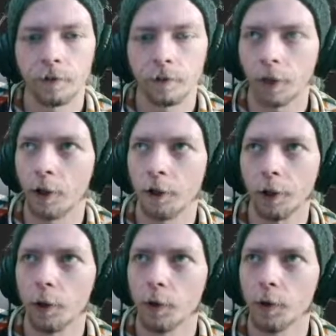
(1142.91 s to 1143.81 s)
Like all the
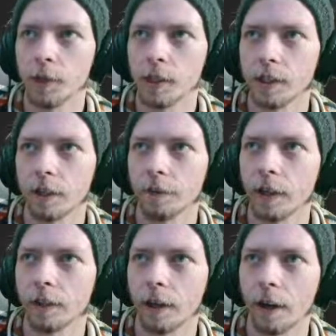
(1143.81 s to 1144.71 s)
clothes and stuff
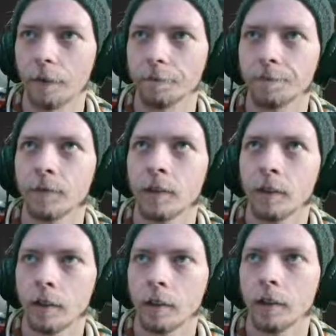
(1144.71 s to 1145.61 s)
like that,
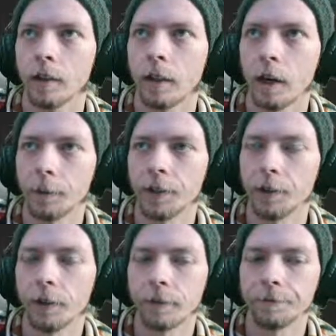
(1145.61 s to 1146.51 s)
I'll be
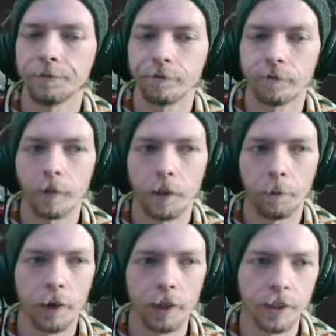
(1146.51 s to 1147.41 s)
doing.
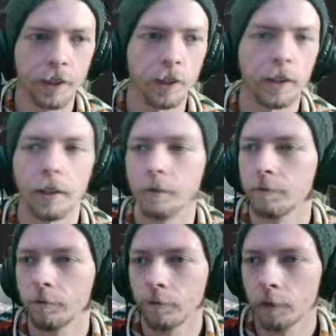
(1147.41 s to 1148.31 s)
But
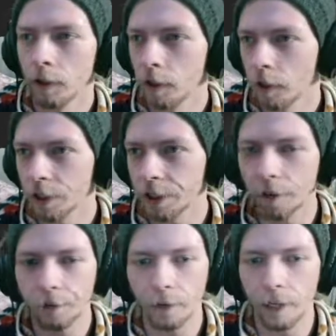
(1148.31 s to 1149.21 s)

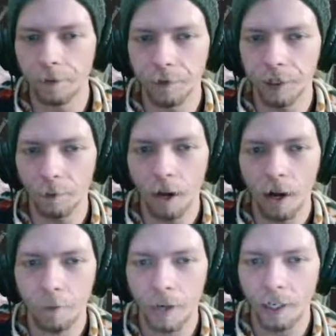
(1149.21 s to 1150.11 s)
stuff like this
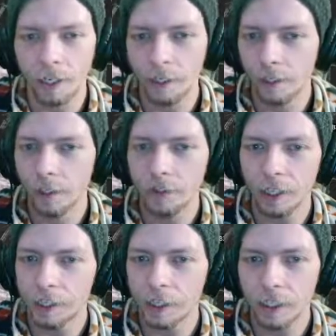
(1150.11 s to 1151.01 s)
rock back here,
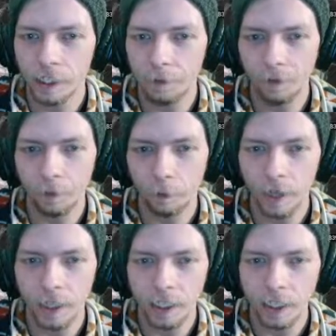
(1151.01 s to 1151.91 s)
that's just something from
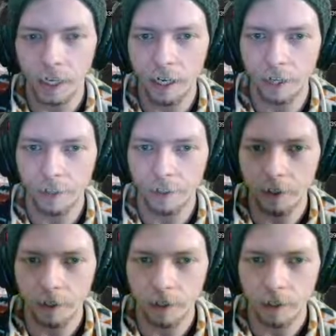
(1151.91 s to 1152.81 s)
Mega
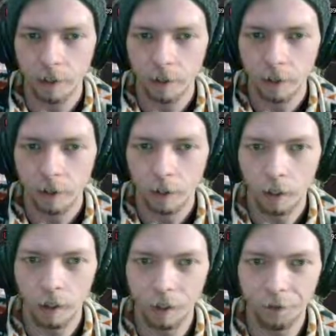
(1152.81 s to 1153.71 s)
Scans.
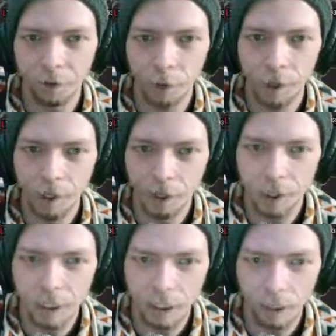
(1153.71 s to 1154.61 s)
The foliage and
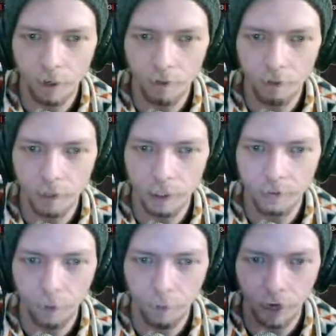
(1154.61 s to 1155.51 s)
stuff is
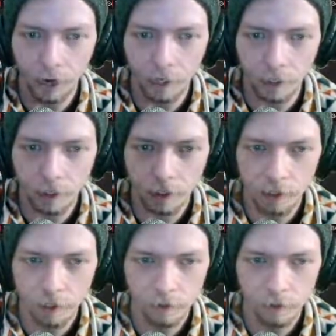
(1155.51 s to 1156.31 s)
from packs.